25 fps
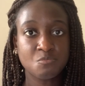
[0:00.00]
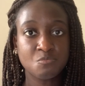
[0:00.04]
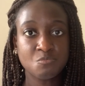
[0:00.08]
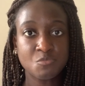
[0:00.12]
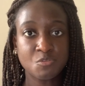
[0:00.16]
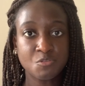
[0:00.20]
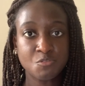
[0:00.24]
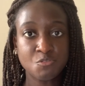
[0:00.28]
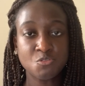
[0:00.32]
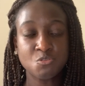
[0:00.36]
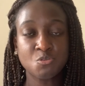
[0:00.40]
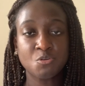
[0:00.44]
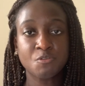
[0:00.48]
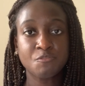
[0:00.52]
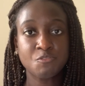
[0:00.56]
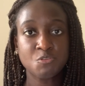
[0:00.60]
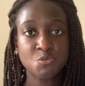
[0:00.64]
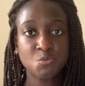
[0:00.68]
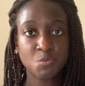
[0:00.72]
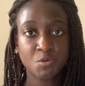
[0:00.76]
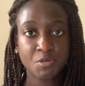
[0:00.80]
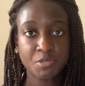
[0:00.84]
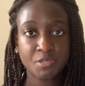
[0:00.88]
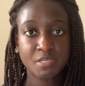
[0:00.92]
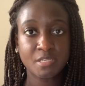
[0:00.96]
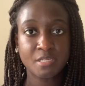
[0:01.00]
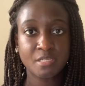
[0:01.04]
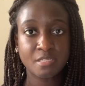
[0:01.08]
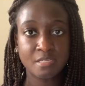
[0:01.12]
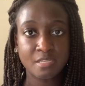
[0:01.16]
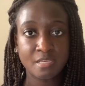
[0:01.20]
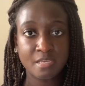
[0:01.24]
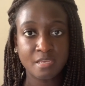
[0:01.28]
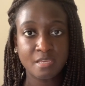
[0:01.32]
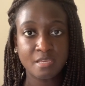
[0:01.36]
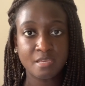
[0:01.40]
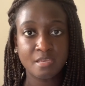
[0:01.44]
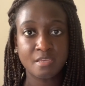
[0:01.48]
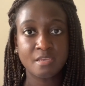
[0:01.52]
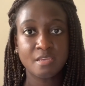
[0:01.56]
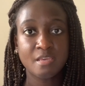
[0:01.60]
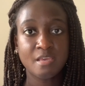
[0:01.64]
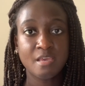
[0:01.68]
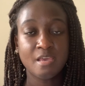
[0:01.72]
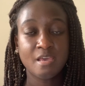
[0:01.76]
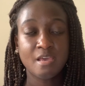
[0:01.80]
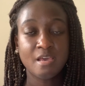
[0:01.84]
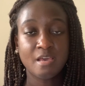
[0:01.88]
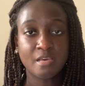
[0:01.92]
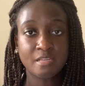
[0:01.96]
you know, if you work in
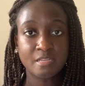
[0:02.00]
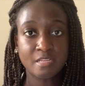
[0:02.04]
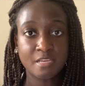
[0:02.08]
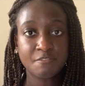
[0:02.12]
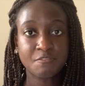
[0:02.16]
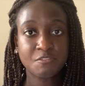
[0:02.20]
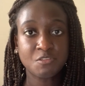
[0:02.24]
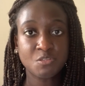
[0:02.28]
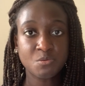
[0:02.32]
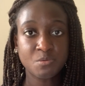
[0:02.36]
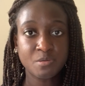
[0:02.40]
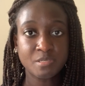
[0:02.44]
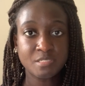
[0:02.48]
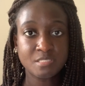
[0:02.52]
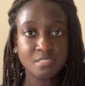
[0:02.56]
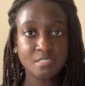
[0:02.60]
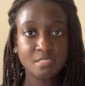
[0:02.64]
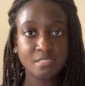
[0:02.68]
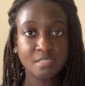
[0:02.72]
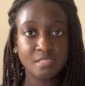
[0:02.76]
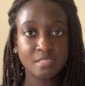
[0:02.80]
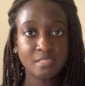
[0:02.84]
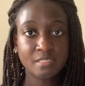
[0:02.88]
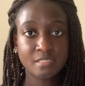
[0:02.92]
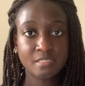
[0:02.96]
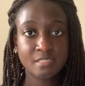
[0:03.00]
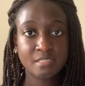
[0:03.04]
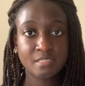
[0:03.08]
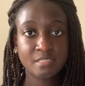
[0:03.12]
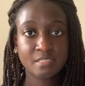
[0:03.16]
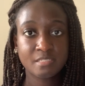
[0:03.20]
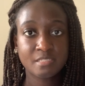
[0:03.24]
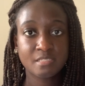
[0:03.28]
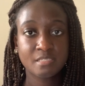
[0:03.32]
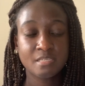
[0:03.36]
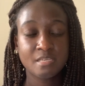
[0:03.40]
an FQHC clinic,